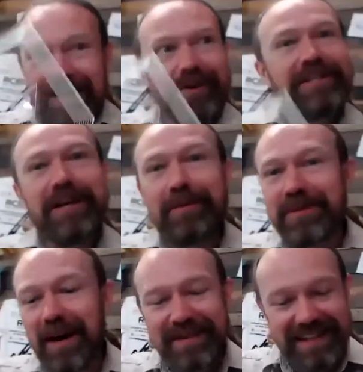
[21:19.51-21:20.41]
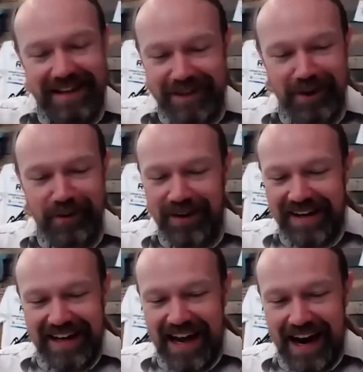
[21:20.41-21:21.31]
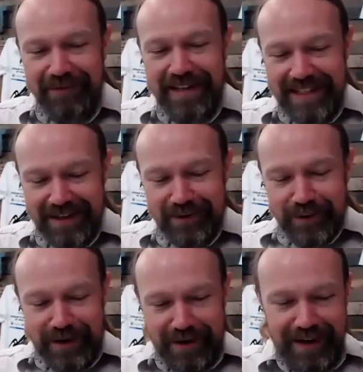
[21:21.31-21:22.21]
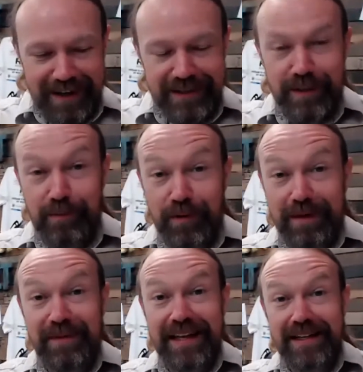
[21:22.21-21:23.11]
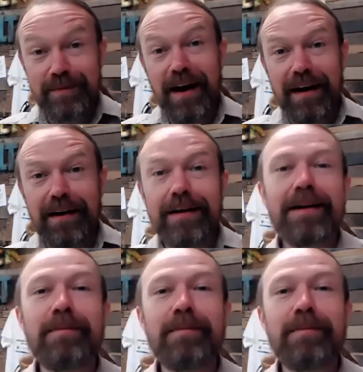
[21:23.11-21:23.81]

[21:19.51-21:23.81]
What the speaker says: Great job, Thomas. I'll tell you what, every single year I get supremely inspired